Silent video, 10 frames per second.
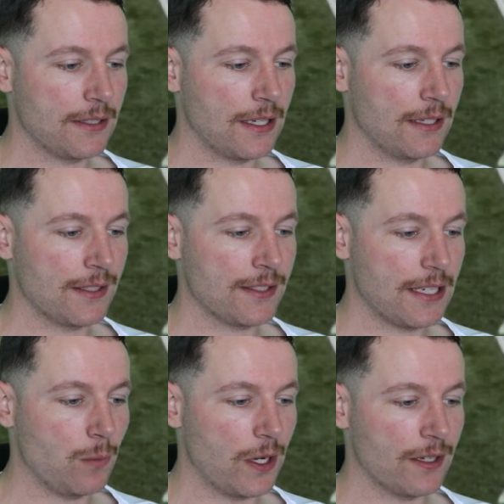to
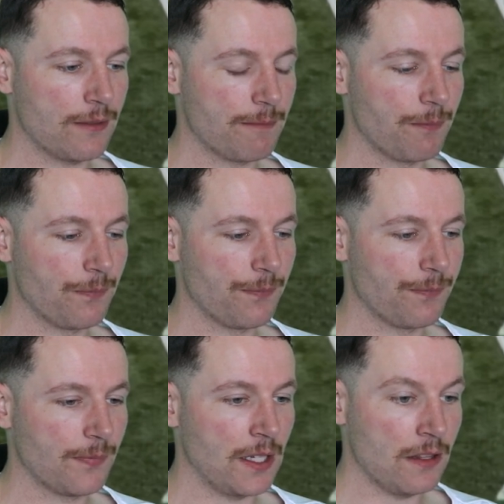see one
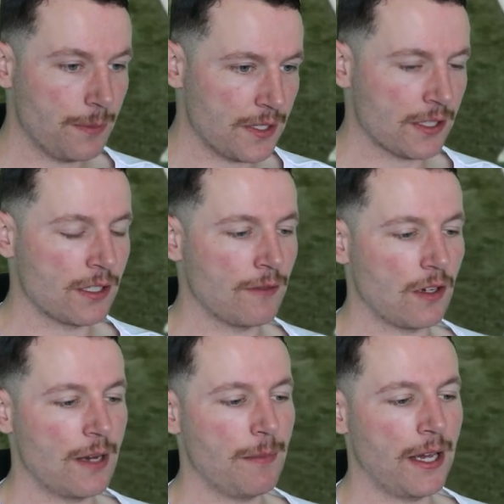in the position of
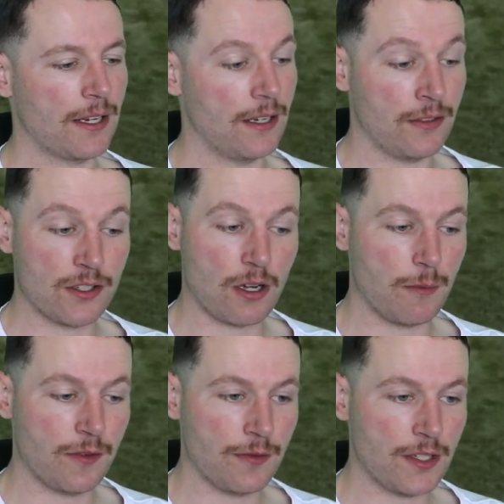linebacker in the
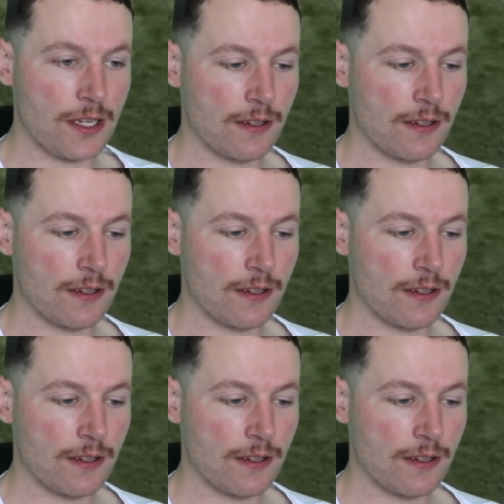top 50,